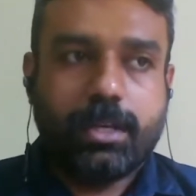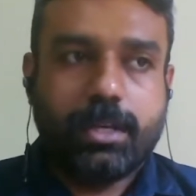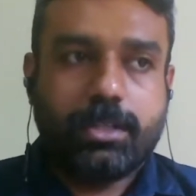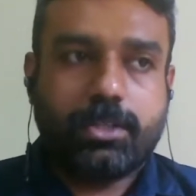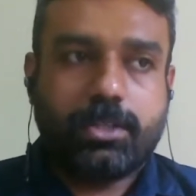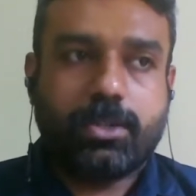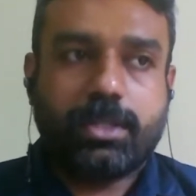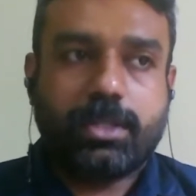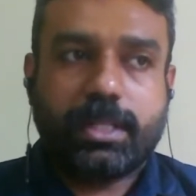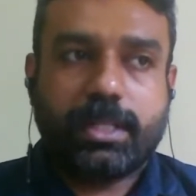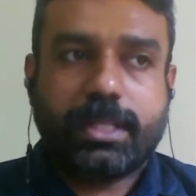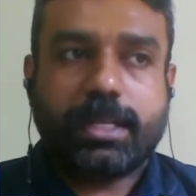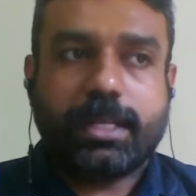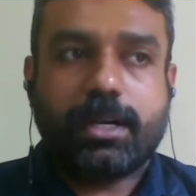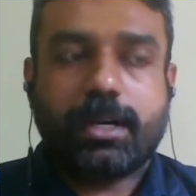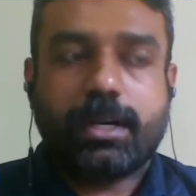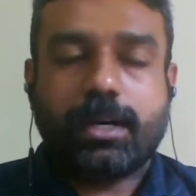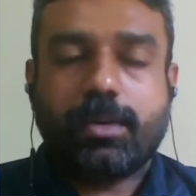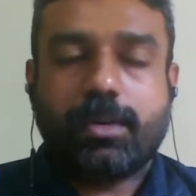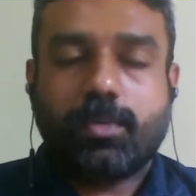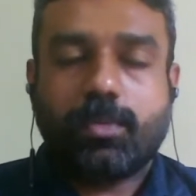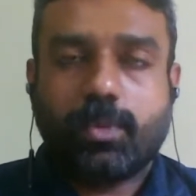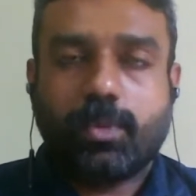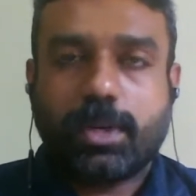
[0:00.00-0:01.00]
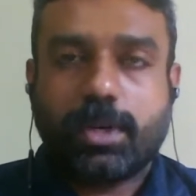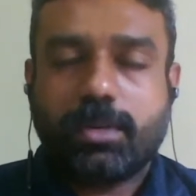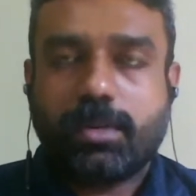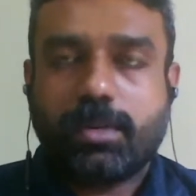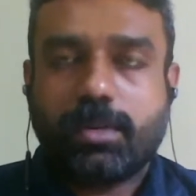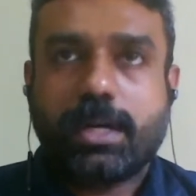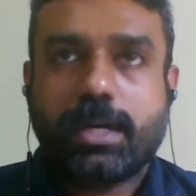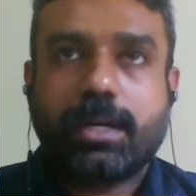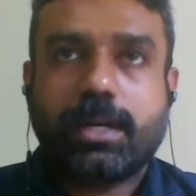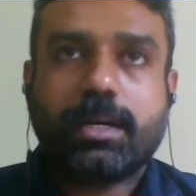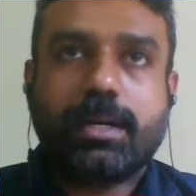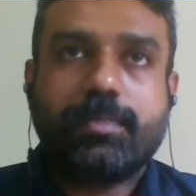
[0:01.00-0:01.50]
So what
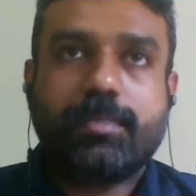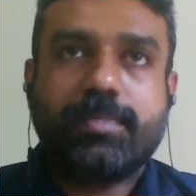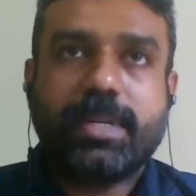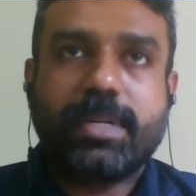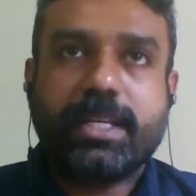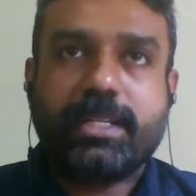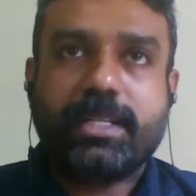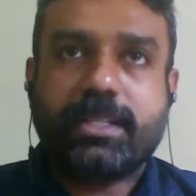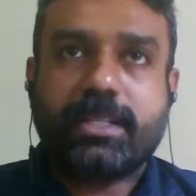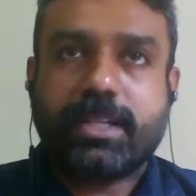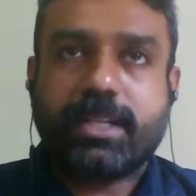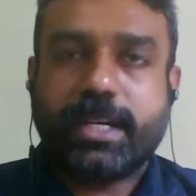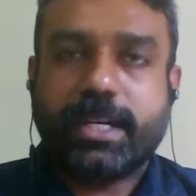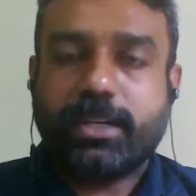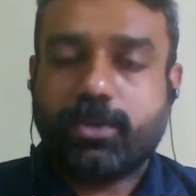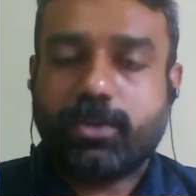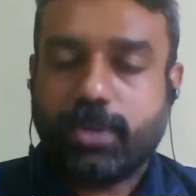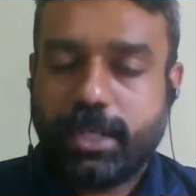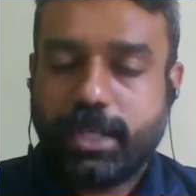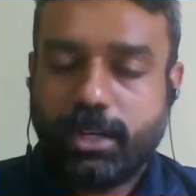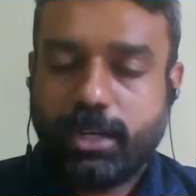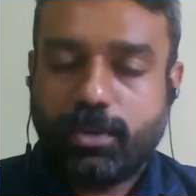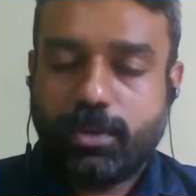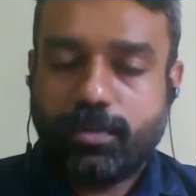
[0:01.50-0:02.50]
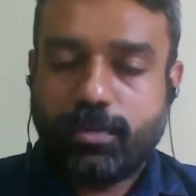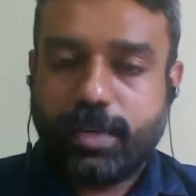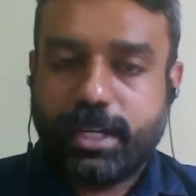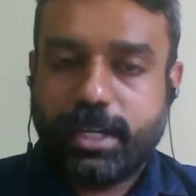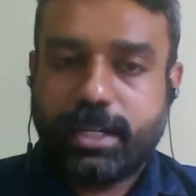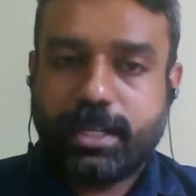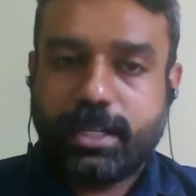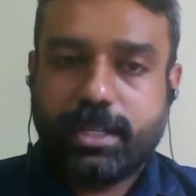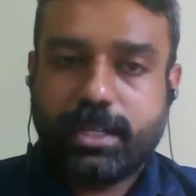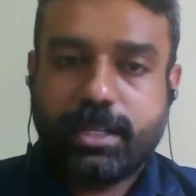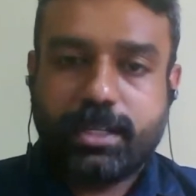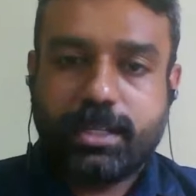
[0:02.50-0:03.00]
our company is trying to
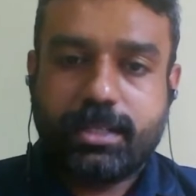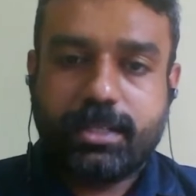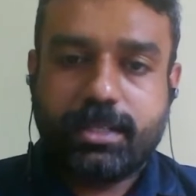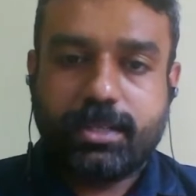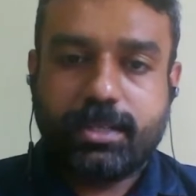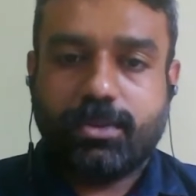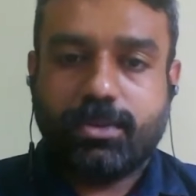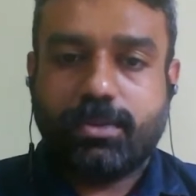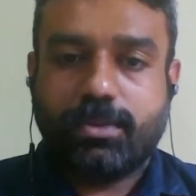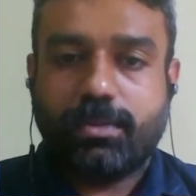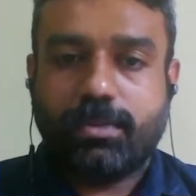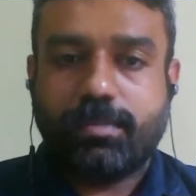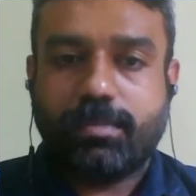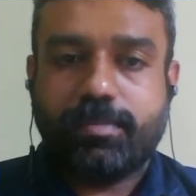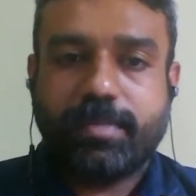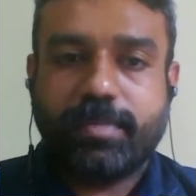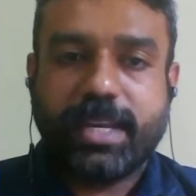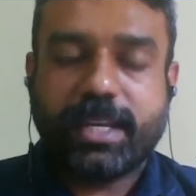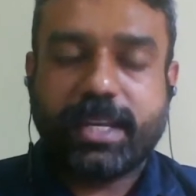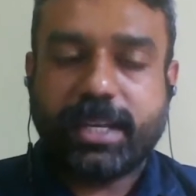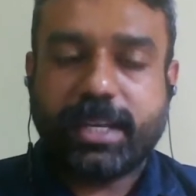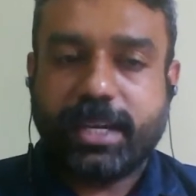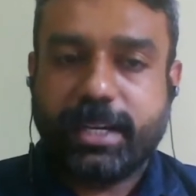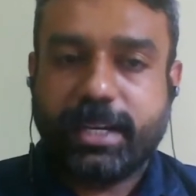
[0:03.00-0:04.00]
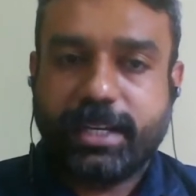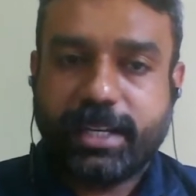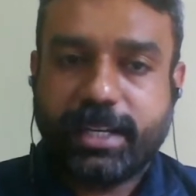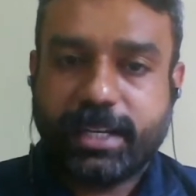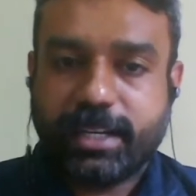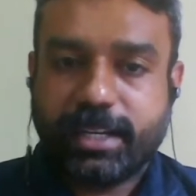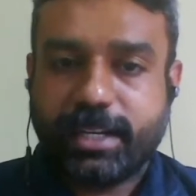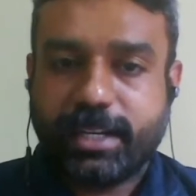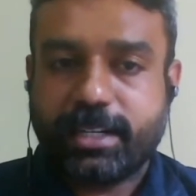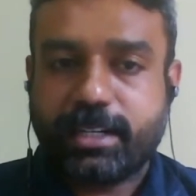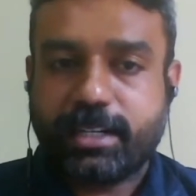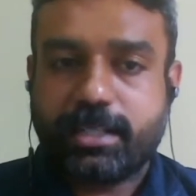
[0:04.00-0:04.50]
innovate is to make an
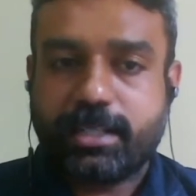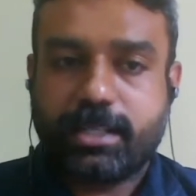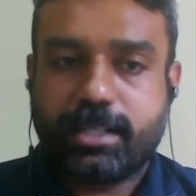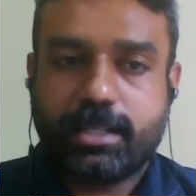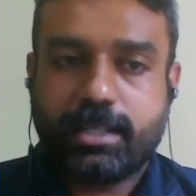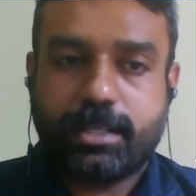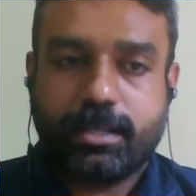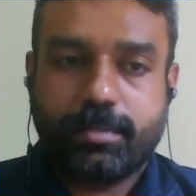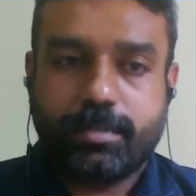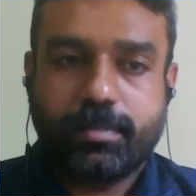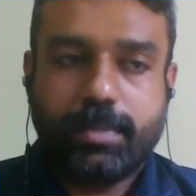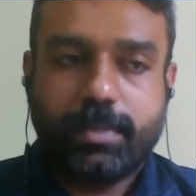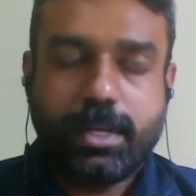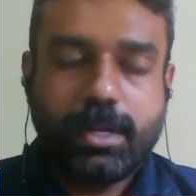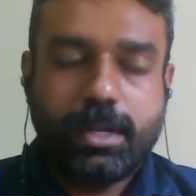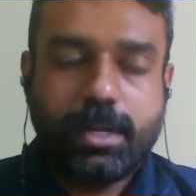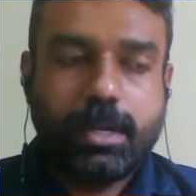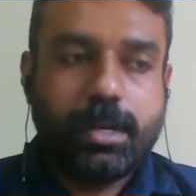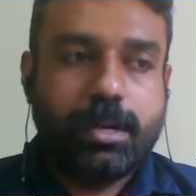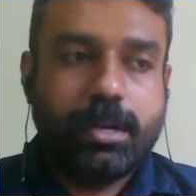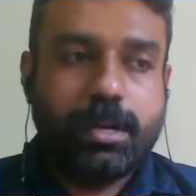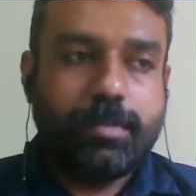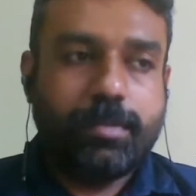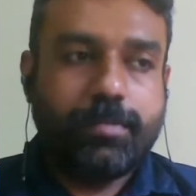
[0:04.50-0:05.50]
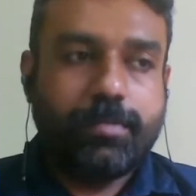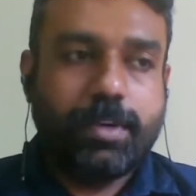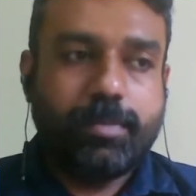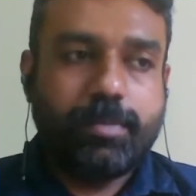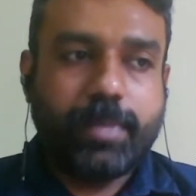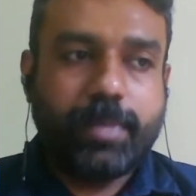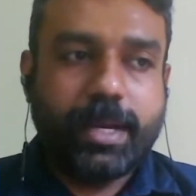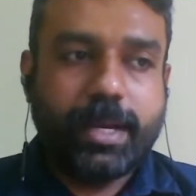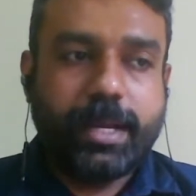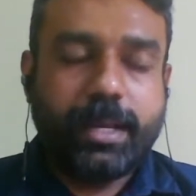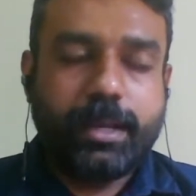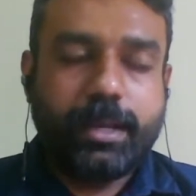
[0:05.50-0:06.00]
integrated system
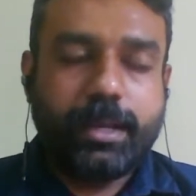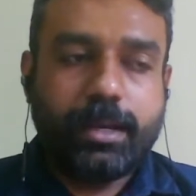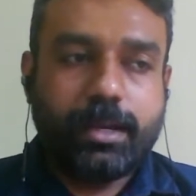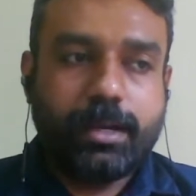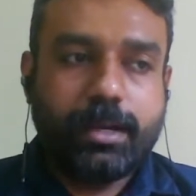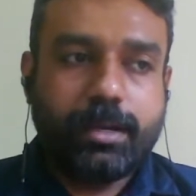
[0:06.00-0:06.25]
whereby